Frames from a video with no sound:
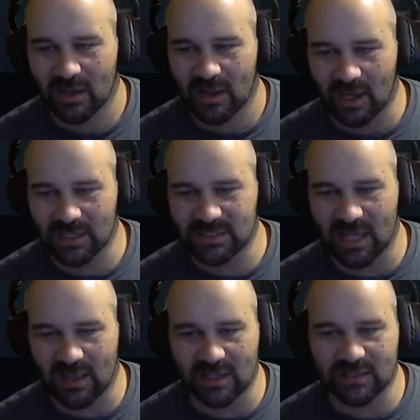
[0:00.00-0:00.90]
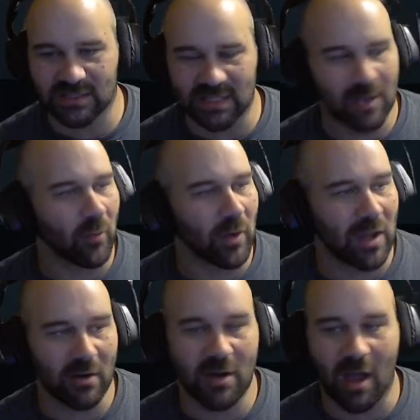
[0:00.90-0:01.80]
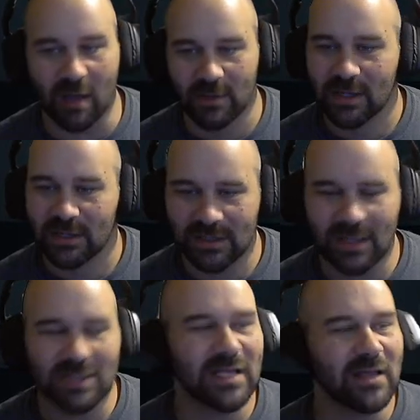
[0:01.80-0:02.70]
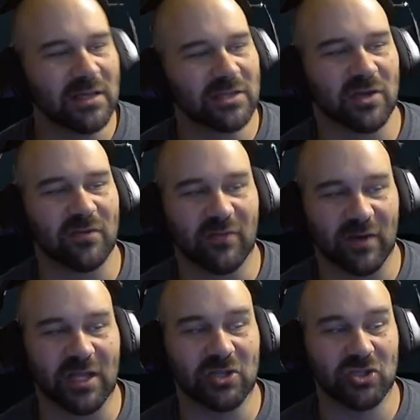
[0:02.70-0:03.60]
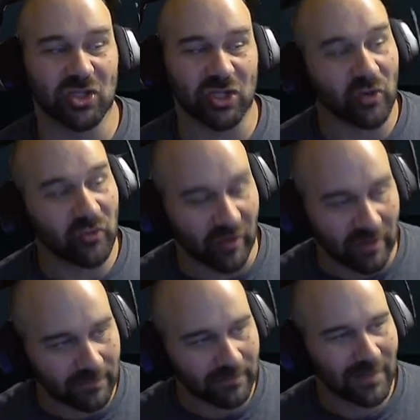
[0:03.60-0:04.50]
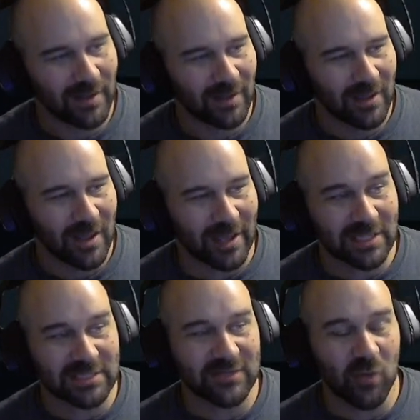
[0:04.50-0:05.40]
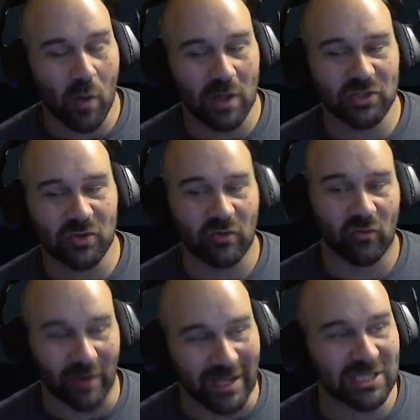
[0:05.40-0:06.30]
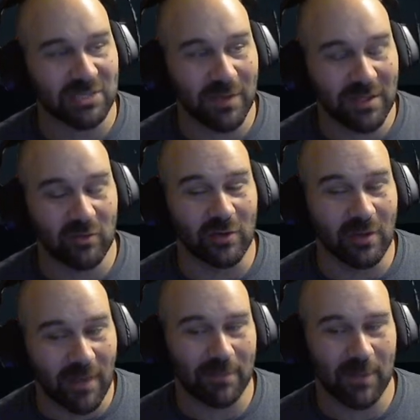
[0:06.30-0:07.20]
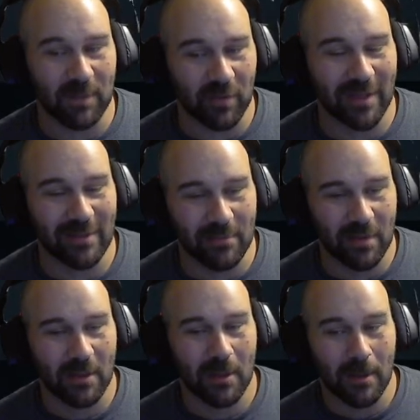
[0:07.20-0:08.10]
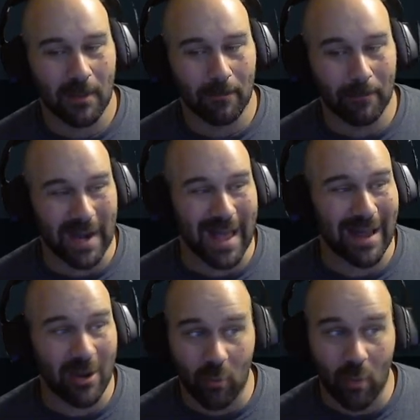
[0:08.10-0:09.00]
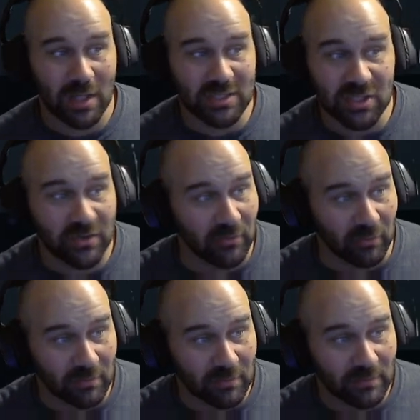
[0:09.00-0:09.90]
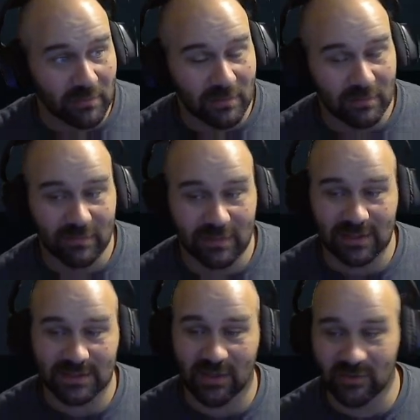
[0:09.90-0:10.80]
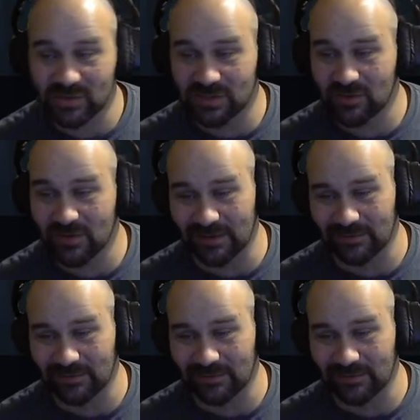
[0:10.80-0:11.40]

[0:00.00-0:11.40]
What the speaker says: Ice Hellion, Skip, we are not... The Ice Hellions are freaking children. I guess if you want to enrage me, you could make me play them, but I don't want to. That's all there is to it.